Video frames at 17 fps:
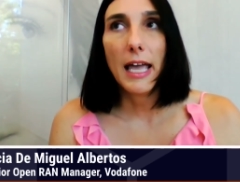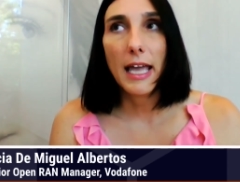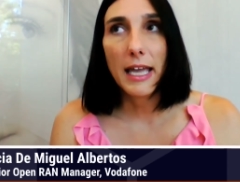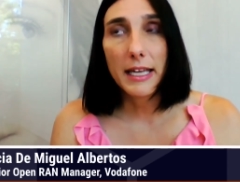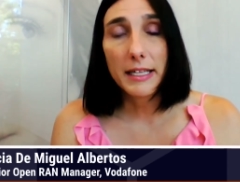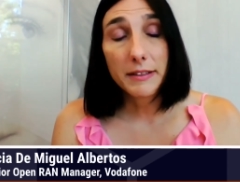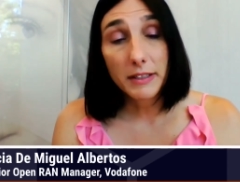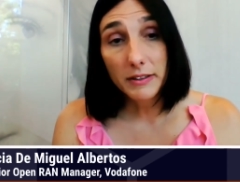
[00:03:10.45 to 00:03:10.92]

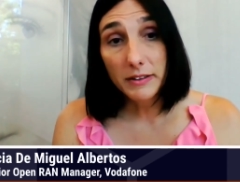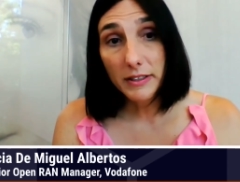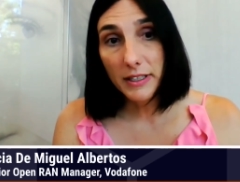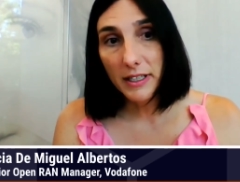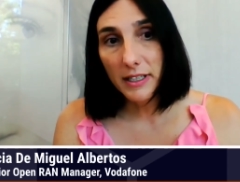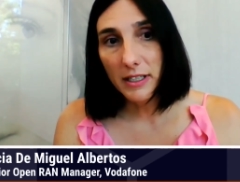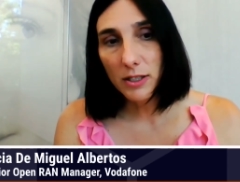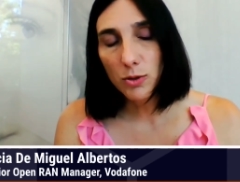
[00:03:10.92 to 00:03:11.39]
Eh, in
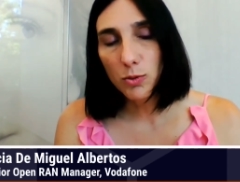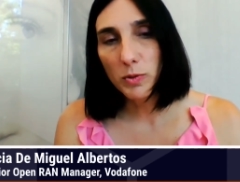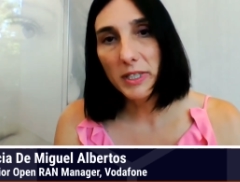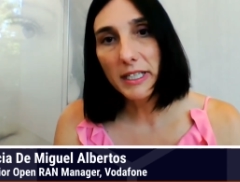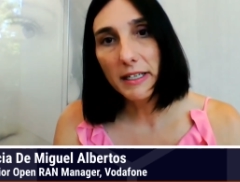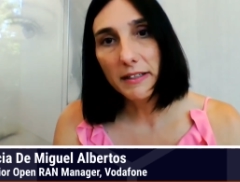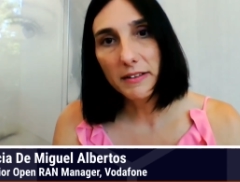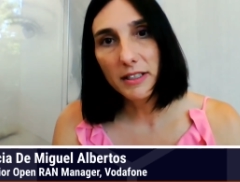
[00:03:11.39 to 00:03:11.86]
details,
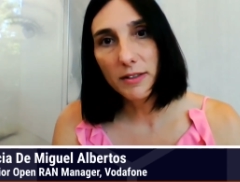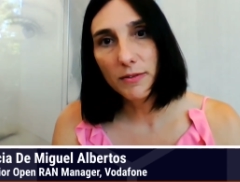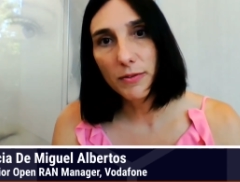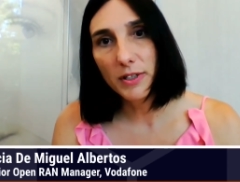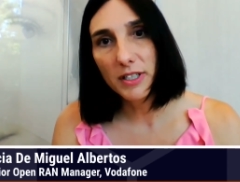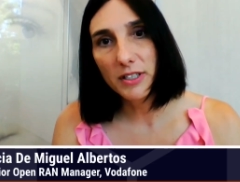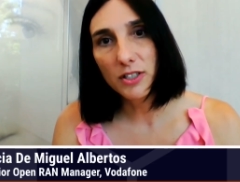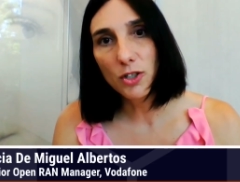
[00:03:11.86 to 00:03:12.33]
we can
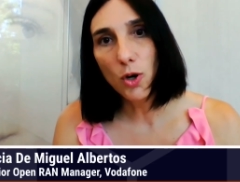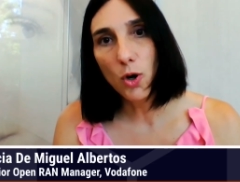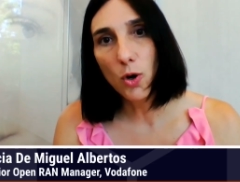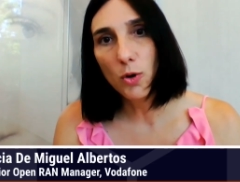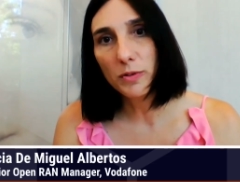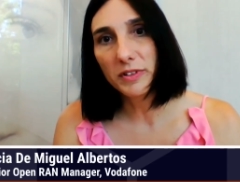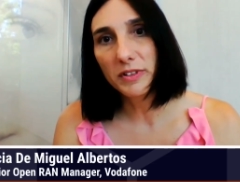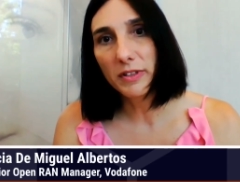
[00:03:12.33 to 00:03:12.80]
difference
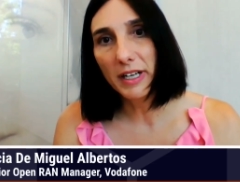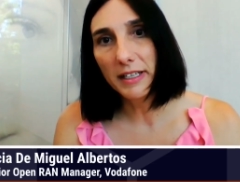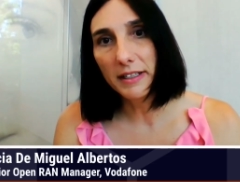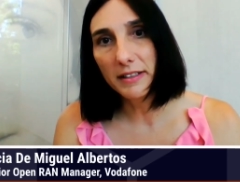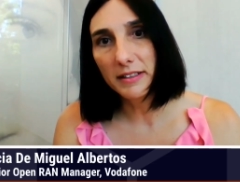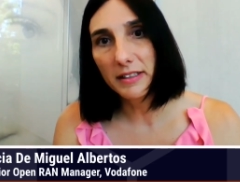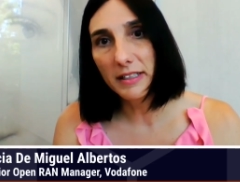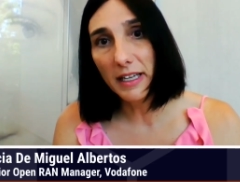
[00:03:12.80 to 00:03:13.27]
on
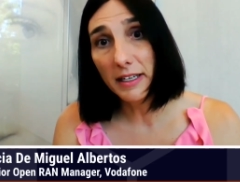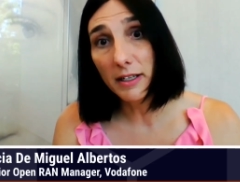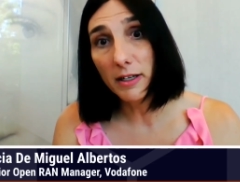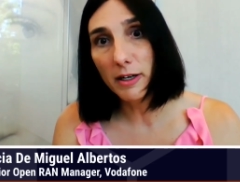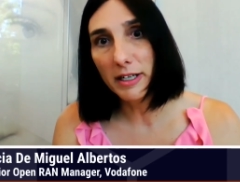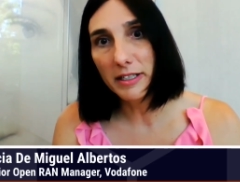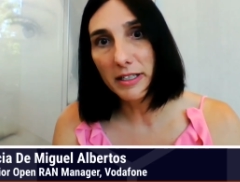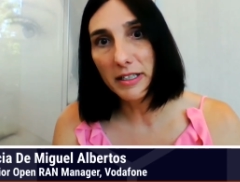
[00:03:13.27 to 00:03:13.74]
time,
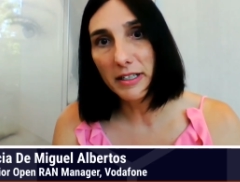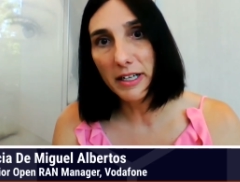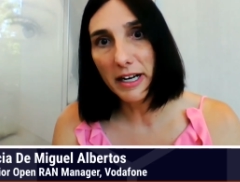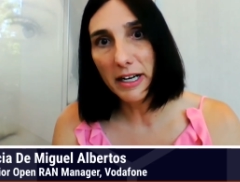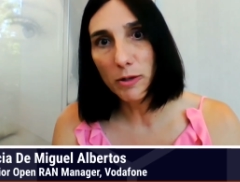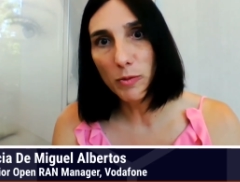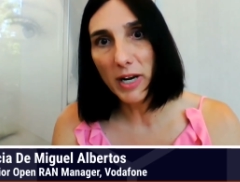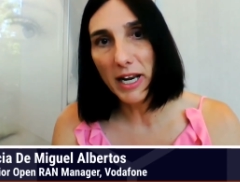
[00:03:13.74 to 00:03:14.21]

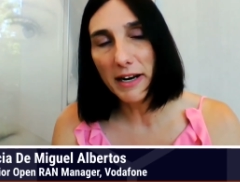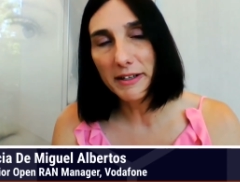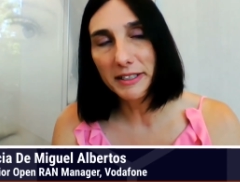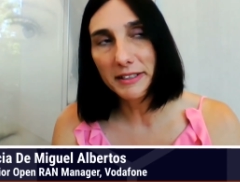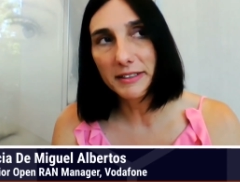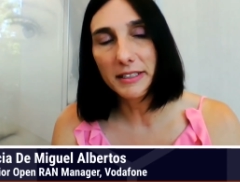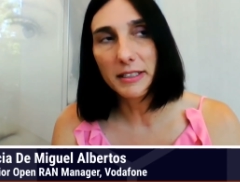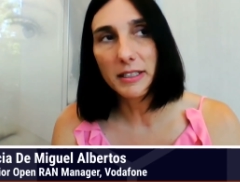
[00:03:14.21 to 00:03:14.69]

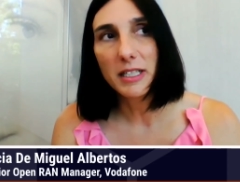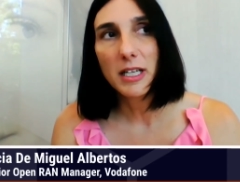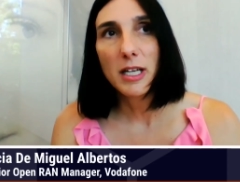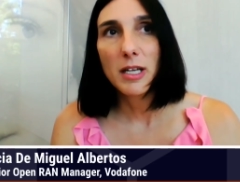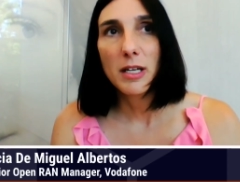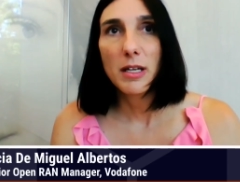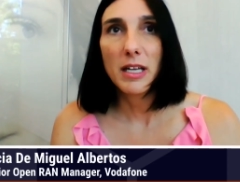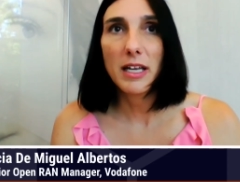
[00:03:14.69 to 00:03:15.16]
granularity.
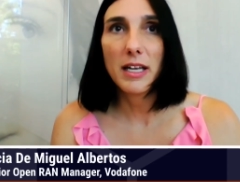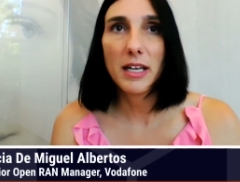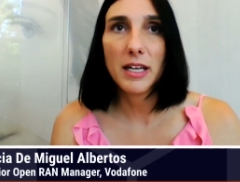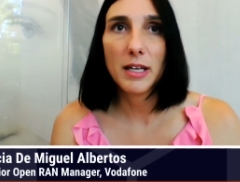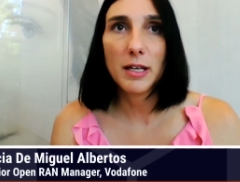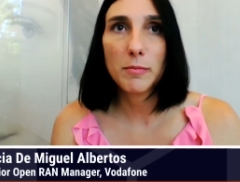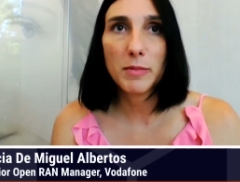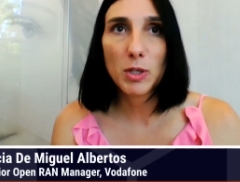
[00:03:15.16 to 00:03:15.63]

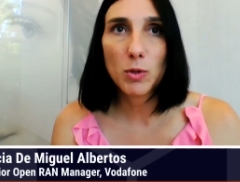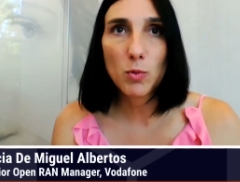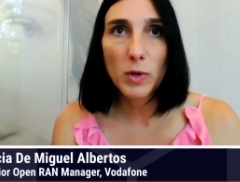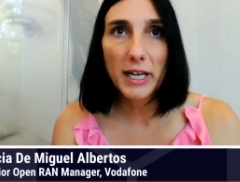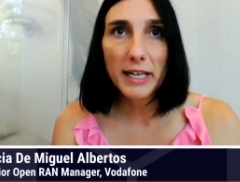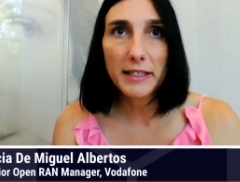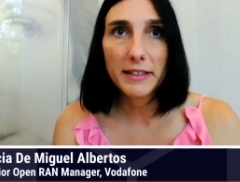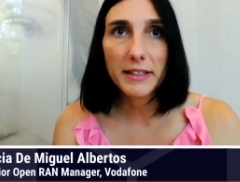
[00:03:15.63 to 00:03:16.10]
Uh,
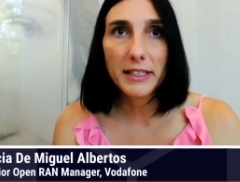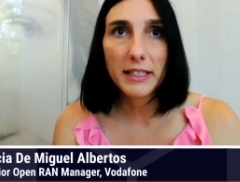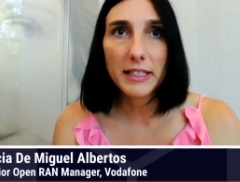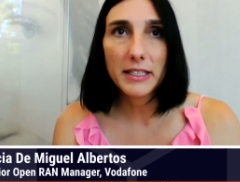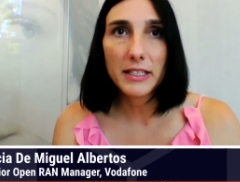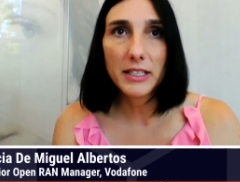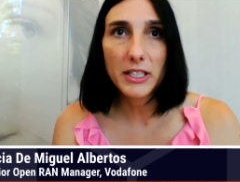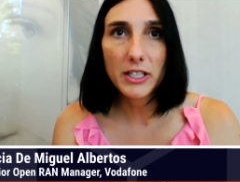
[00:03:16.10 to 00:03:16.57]
meanwhile,
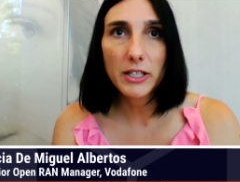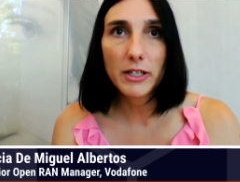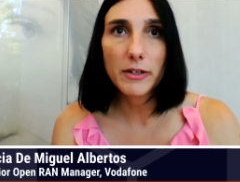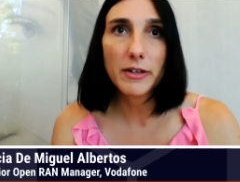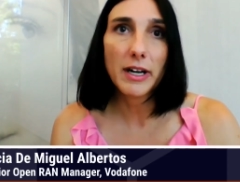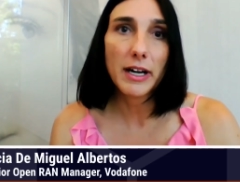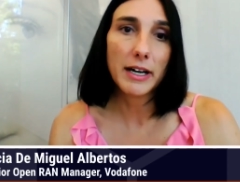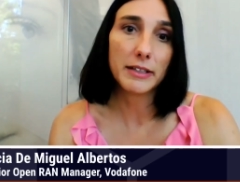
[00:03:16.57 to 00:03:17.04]
the
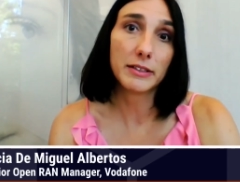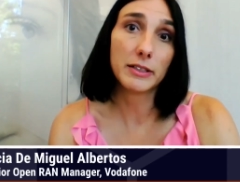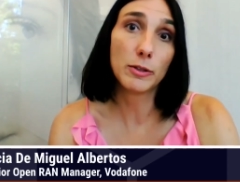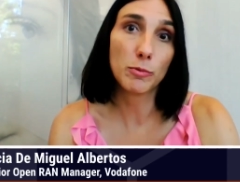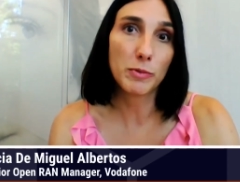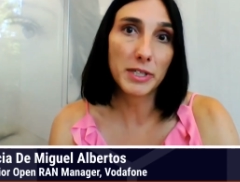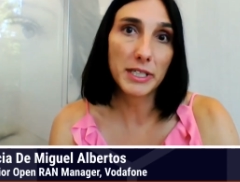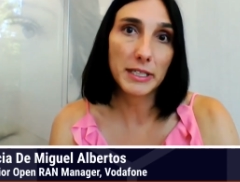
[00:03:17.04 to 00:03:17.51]
near
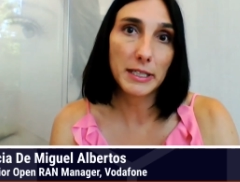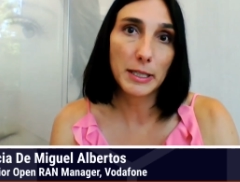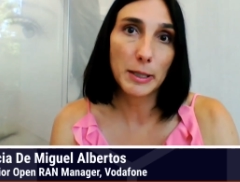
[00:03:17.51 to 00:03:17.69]
rt uh,